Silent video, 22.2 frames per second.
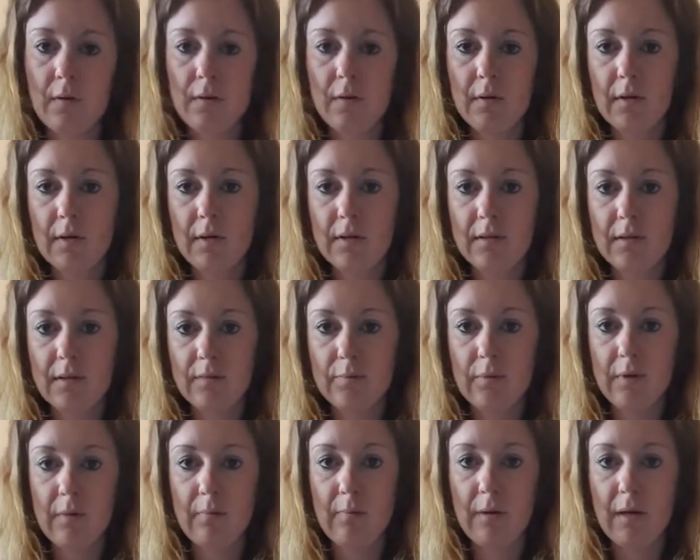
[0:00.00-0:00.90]
because with
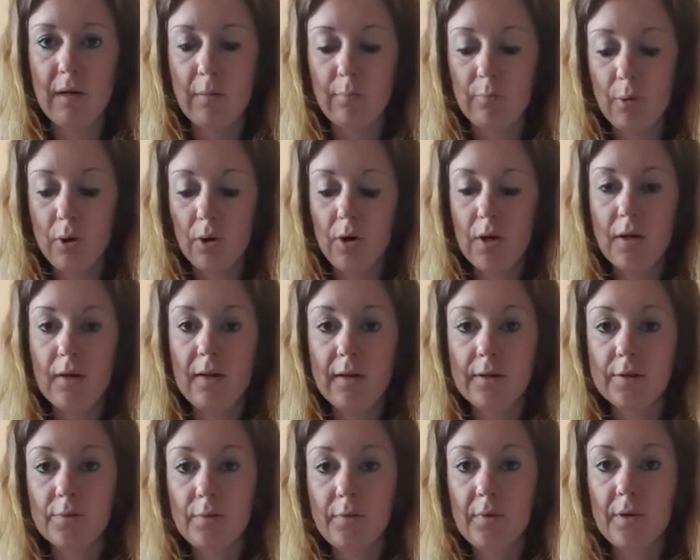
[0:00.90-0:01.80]
him being a boy,
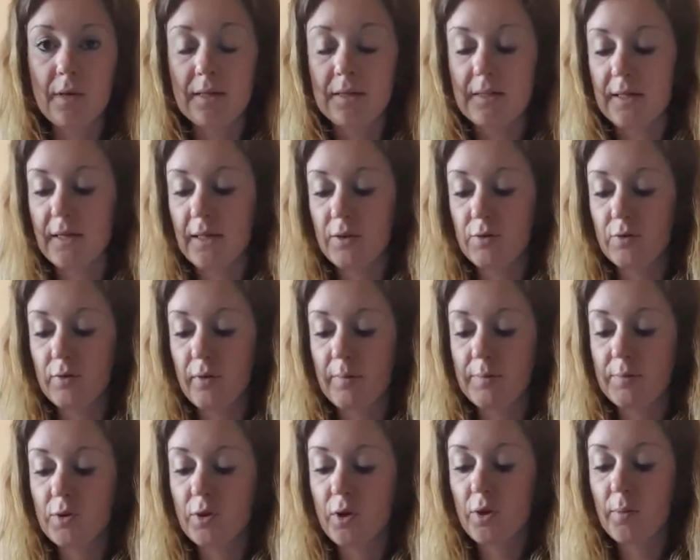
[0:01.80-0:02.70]
that's where he needs the extra
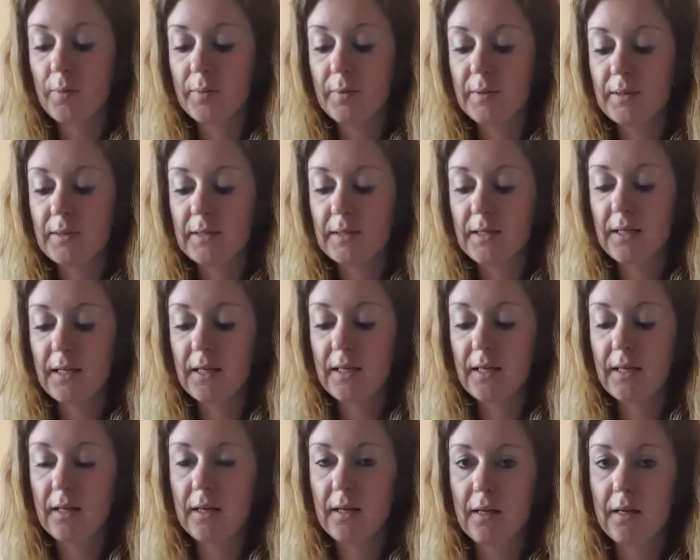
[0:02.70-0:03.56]
absorbency.